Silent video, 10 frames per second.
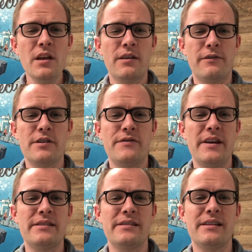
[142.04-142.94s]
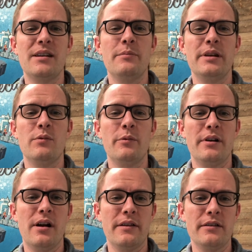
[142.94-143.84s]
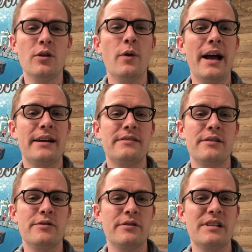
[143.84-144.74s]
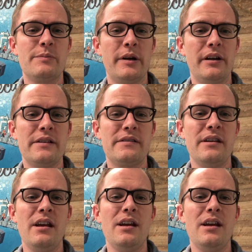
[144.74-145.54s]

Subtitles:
The first phase is going to be what we call the UX, the user experience,